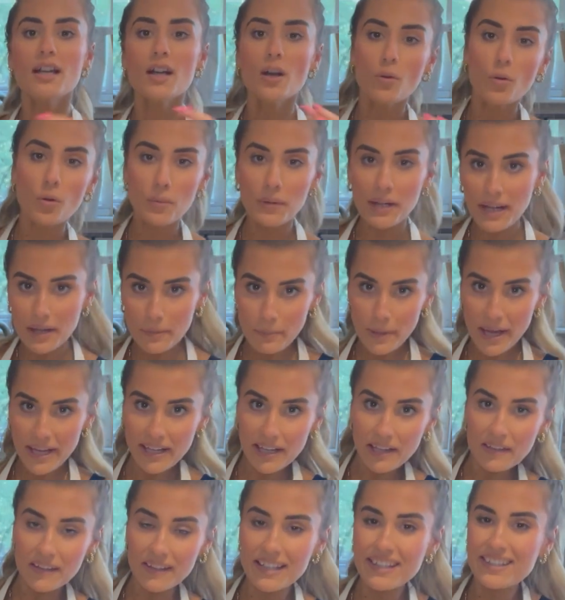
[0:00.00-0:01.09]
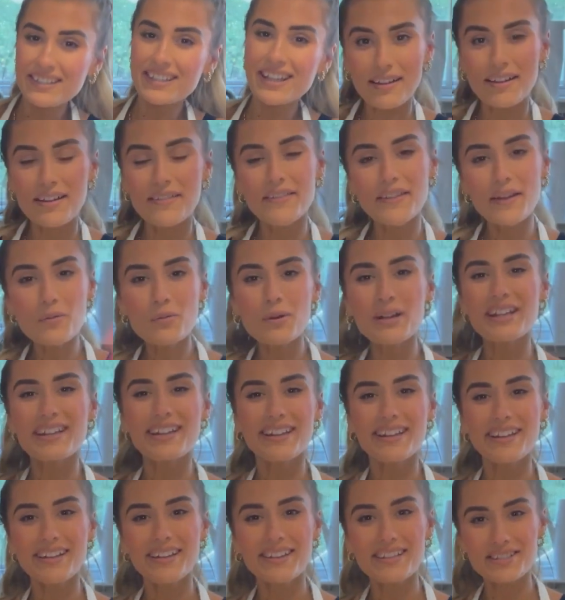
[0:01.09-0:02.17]
We'll begin making this, and then we
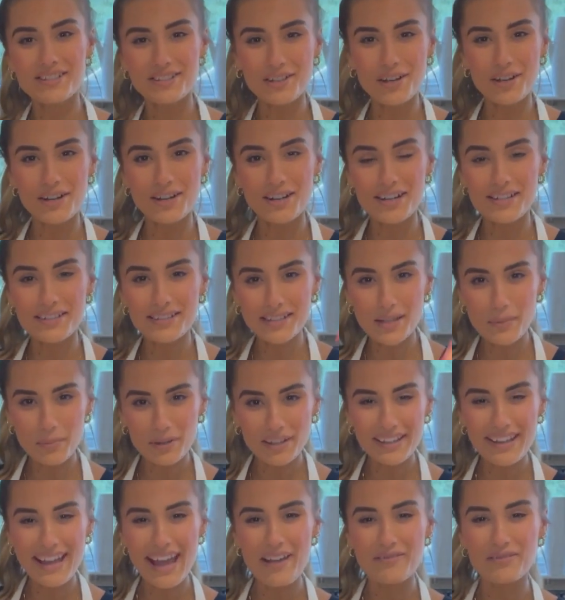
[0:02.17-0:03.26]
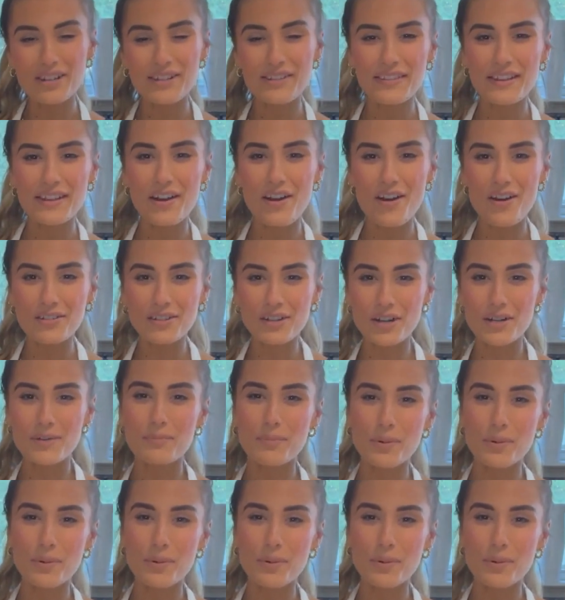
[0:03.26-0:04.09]
can start assembling everything on our